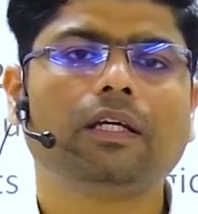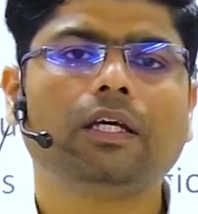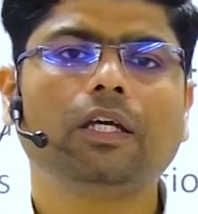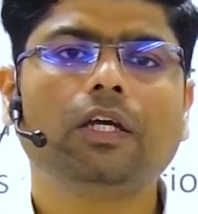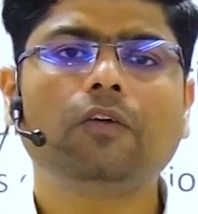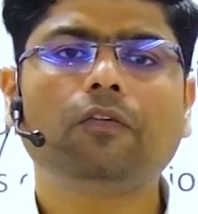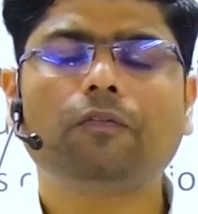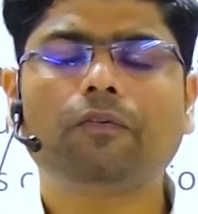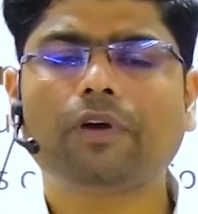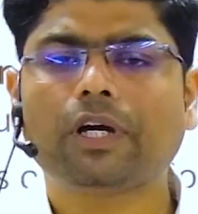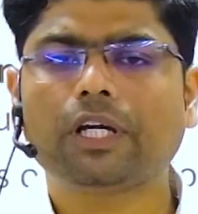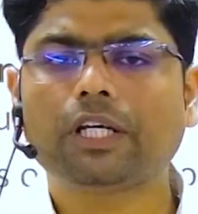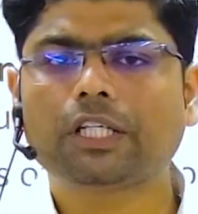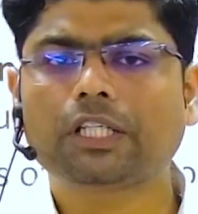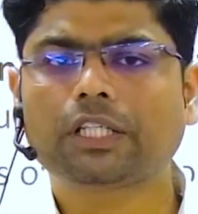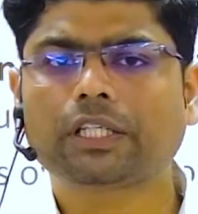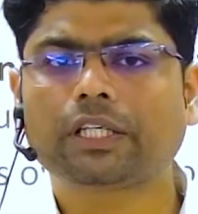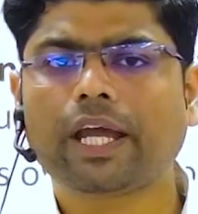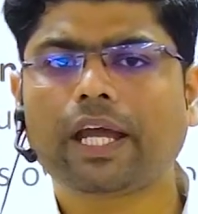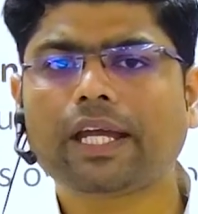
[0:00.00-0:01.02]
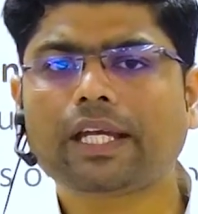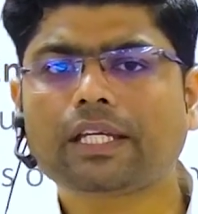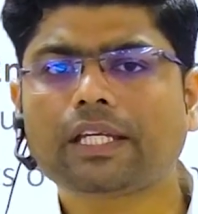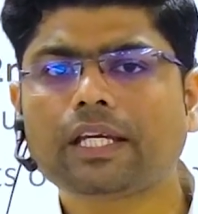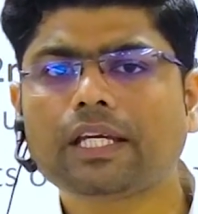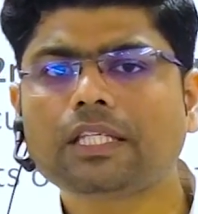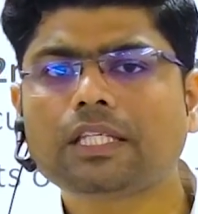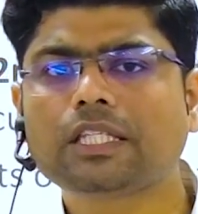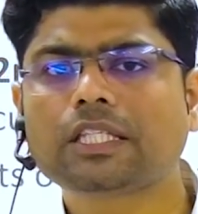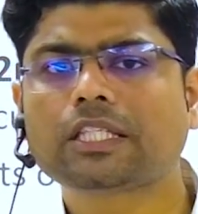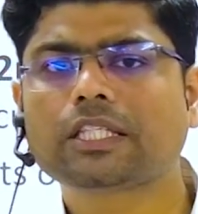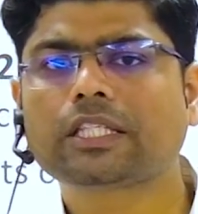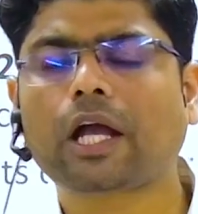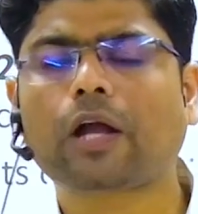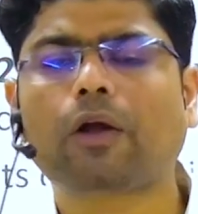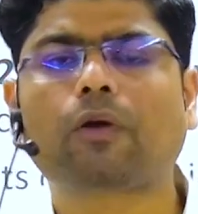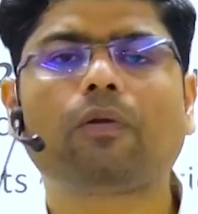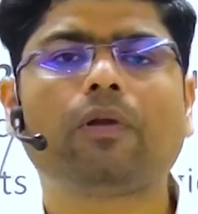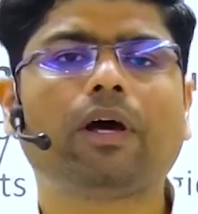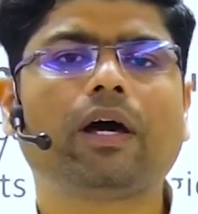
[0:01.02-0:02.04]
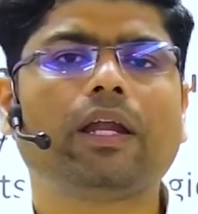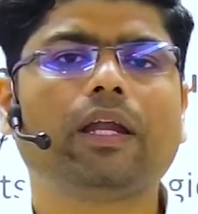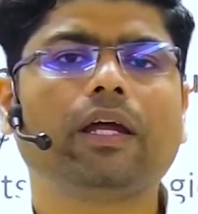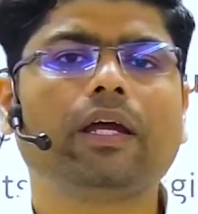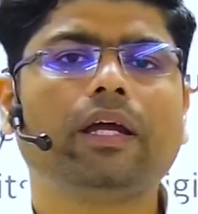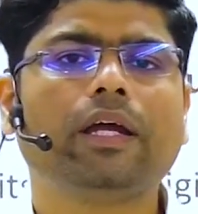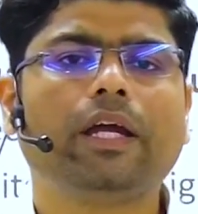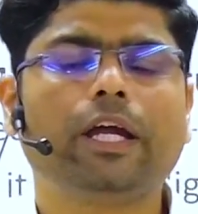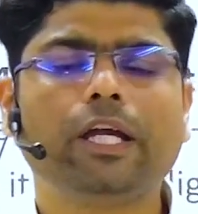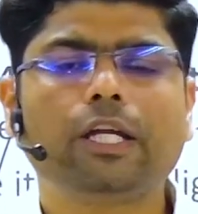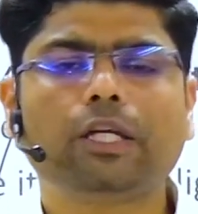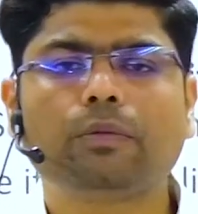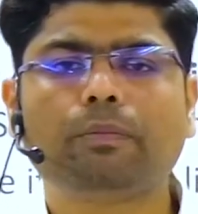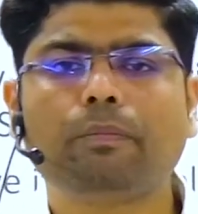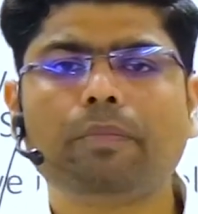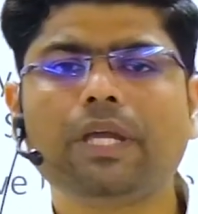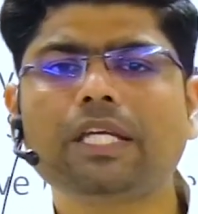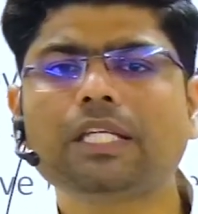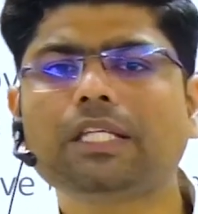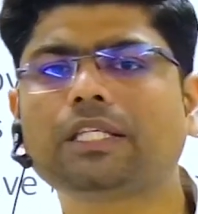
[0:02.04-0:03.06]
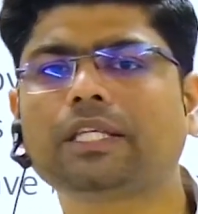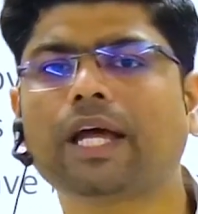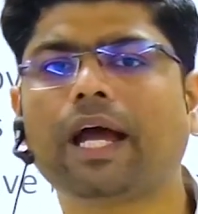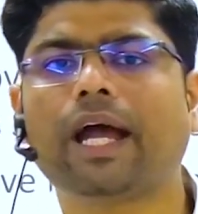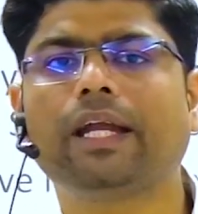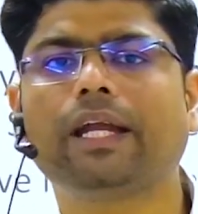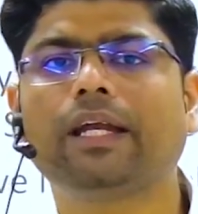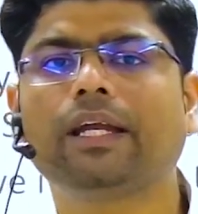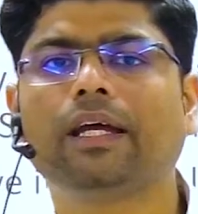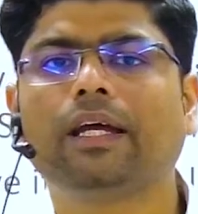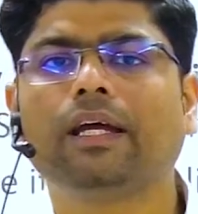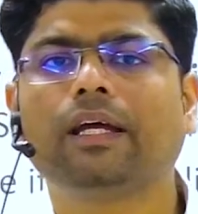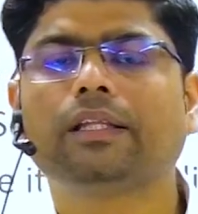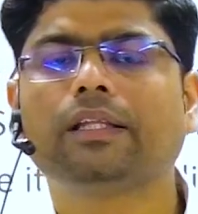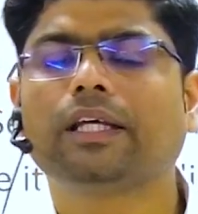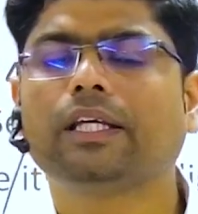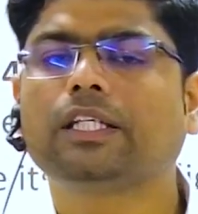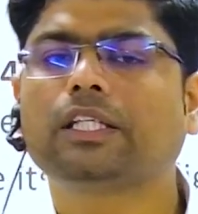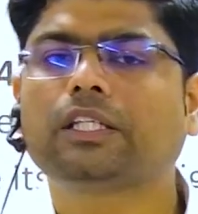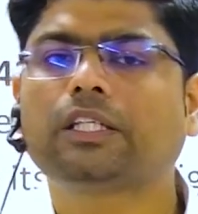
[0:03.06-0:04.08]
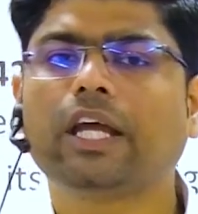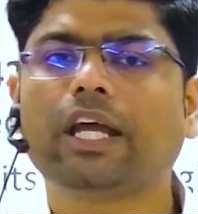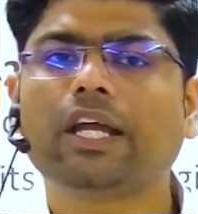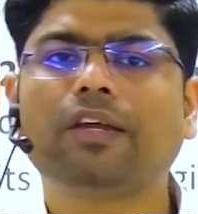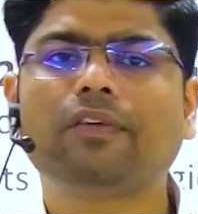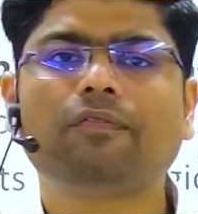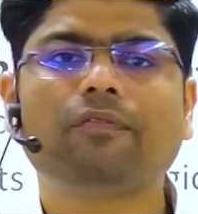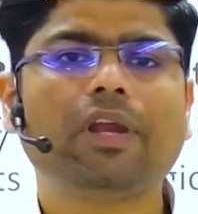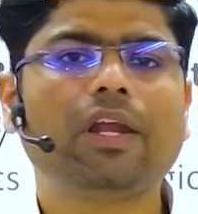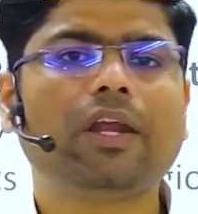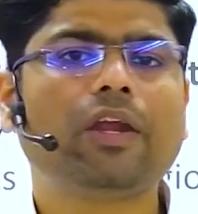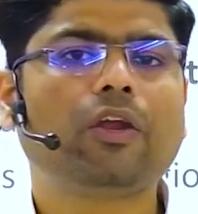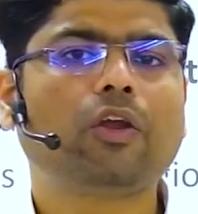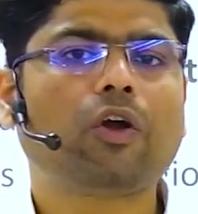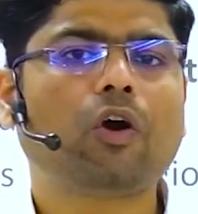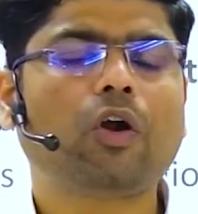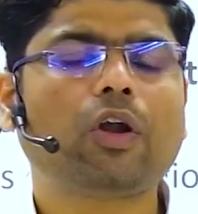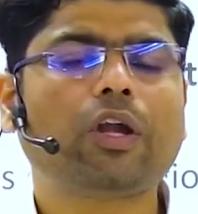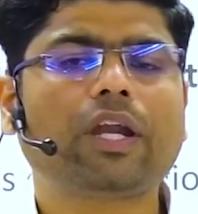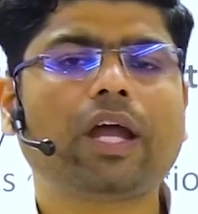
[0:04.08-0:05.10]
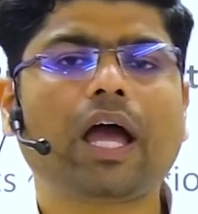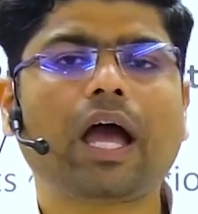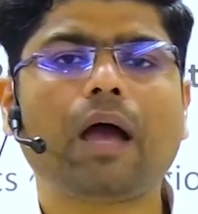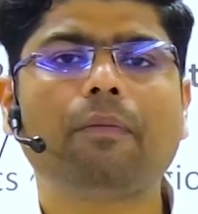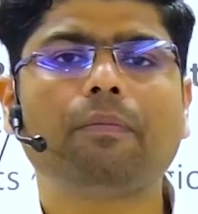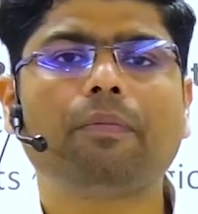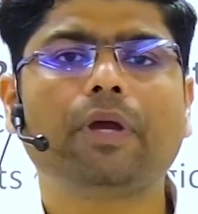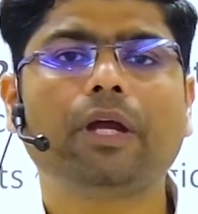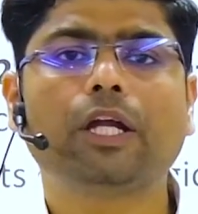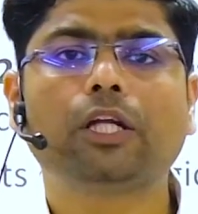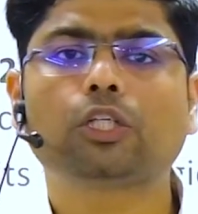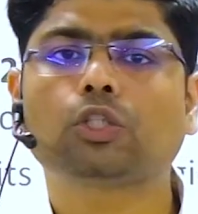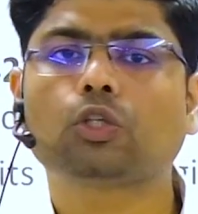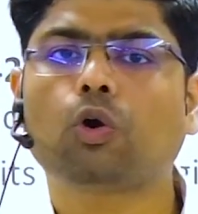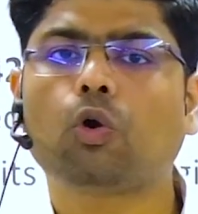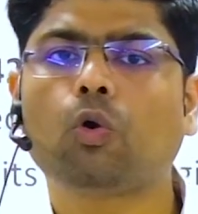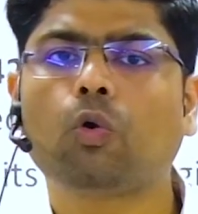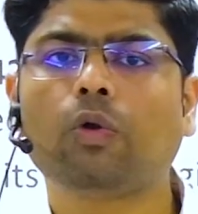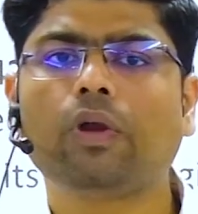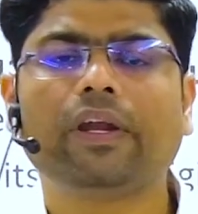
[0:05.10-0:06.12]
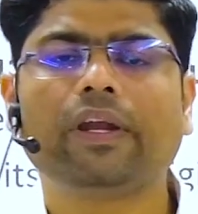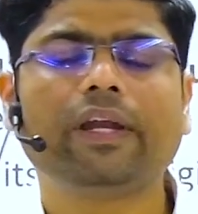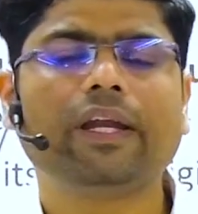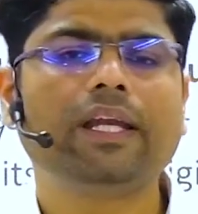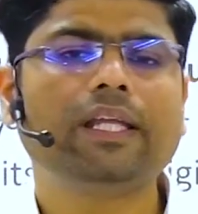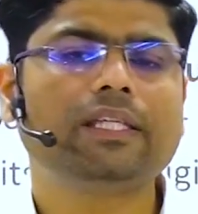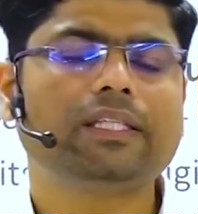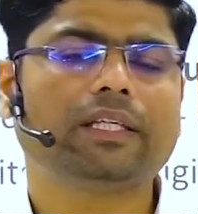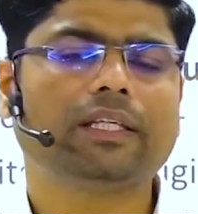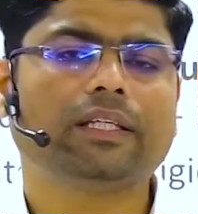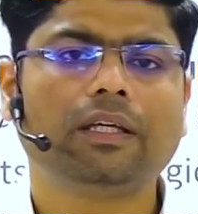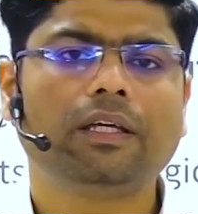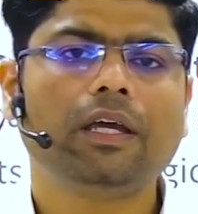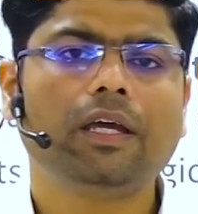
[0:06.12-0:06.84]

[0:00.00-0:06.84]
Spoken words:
If a state is secular, it means that the state will not have its own religion.